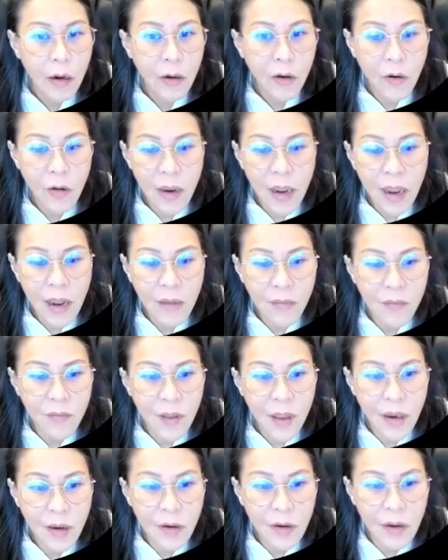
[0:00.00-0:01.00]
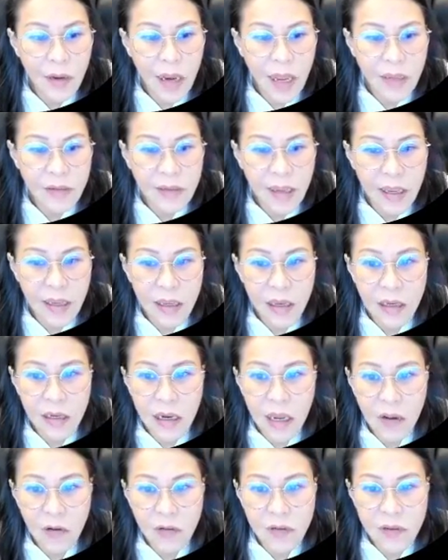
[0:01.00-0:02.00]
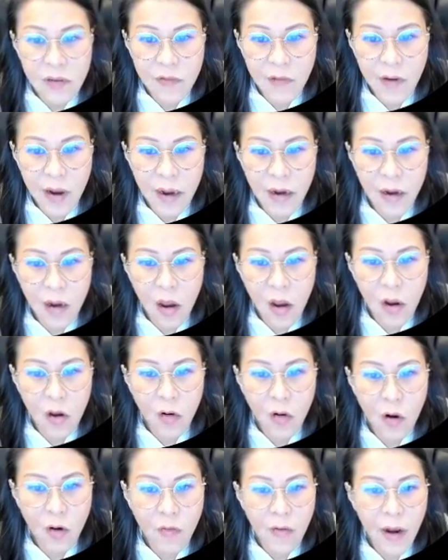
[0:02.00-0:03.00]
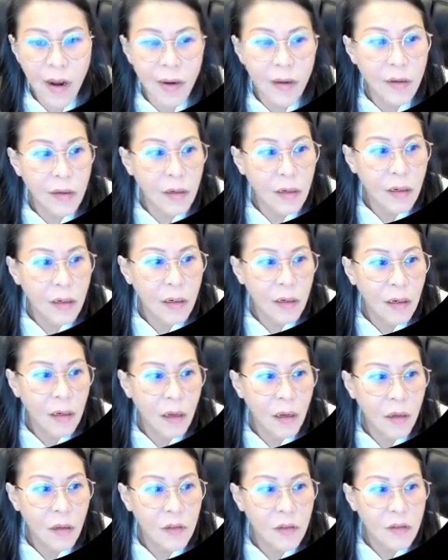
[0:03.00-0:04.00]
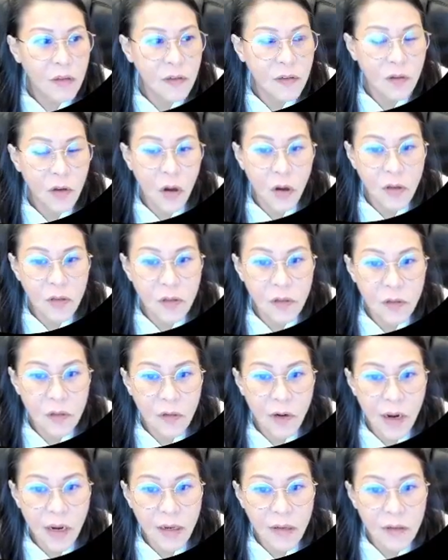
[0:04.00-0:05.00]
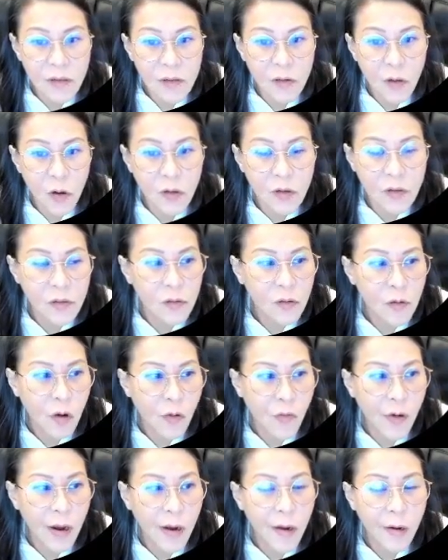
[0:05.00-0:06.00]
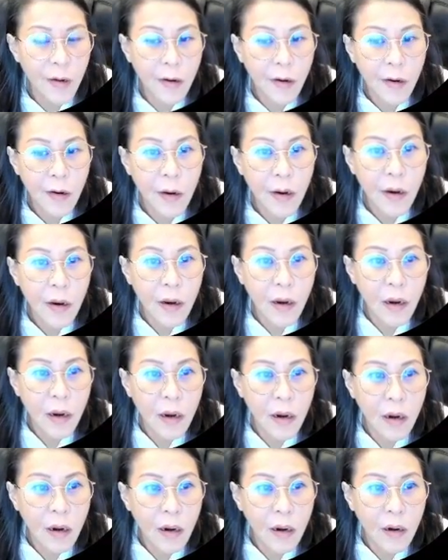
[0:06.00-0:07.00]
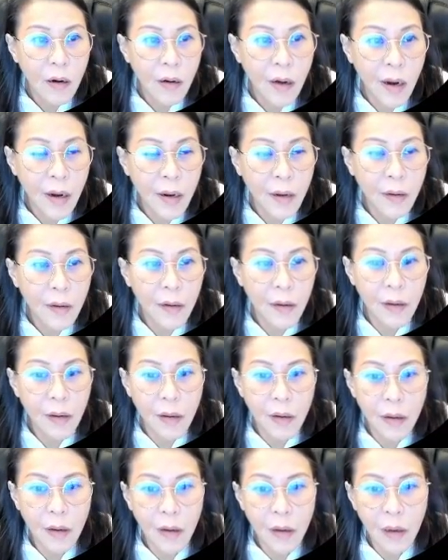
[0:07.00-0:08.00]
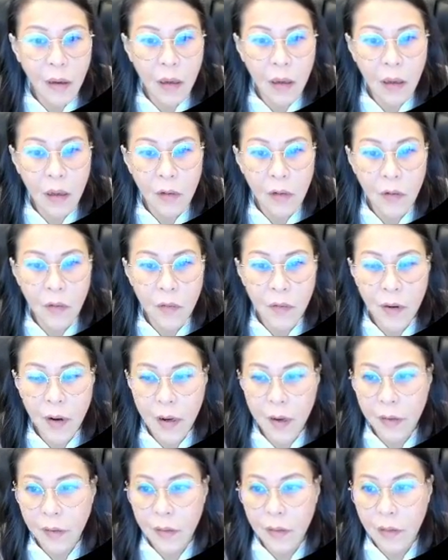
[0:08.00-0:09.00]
don't have then luck cycle now is it red or not red oh this is horse right this is horse not rat right ah not rat